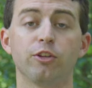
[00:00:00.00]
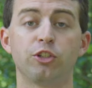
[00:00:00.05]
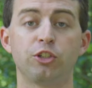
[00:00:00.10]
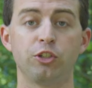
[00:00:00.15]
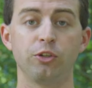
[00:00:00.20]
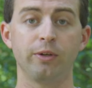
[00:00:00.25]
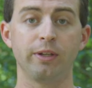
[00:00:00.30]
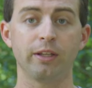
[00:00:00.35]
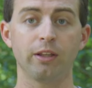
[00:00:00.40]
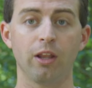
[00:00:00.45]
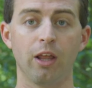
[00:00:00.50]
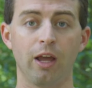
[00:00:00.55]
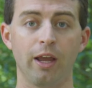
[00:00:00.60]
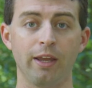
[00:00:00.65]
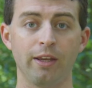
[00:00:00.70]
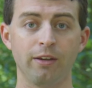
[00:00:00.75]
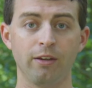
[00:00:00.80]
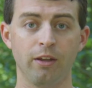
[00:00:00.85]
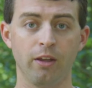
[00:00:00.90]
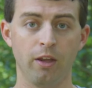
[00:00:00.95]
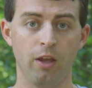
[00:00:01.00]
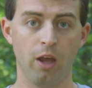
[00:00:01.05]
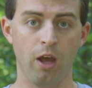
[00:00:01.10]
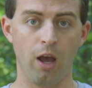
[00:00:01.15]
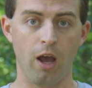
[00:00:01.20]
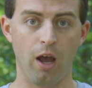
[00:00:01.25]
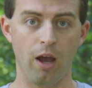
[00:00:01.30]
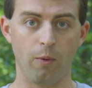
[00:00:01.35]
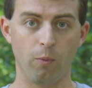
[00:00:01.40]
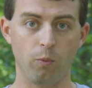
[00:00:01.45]
the shooting line
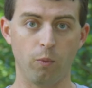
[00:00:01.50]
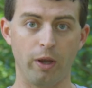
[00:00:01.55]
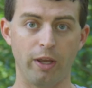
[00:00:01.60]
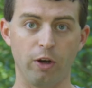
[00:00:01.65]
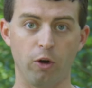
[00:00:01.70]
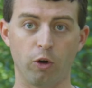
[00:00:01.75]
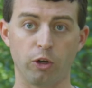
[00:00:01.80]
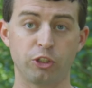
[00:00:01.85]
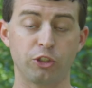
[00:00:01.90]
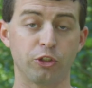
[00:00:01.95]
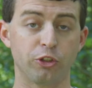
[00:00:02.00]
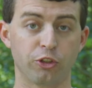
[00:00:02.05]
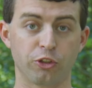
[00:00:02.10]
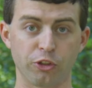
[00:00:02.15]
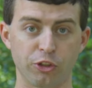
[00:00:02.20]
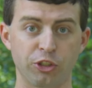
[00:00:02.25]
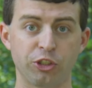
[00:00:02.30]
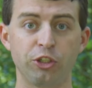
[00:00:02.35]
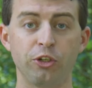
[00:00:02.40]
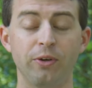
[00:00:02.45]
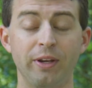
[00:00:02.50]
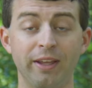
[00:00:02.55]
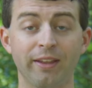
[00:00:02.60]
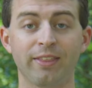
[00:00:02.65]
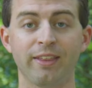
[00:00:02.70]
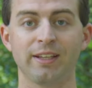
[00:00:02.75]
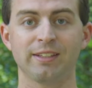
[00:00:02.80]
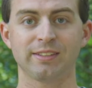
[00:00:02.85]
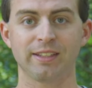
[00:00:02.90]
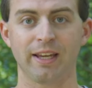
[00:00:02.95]
when archers are shooting,
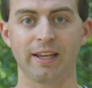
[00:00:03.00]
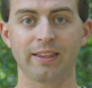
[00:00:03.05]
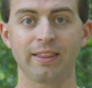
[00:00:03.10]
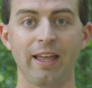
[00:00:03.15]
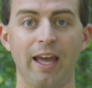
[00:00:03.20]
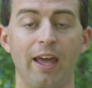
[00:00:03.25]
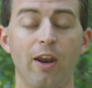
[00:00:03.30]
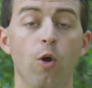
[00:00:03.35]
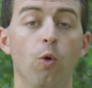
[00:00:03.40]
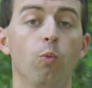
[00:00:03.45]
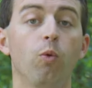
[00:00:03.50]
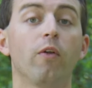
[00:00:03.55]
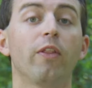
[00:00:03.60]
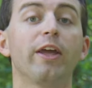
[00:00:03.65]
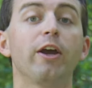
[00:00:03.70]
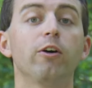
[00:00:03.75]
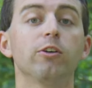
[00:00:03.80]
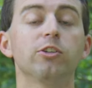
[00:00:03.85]
things like that. Well, they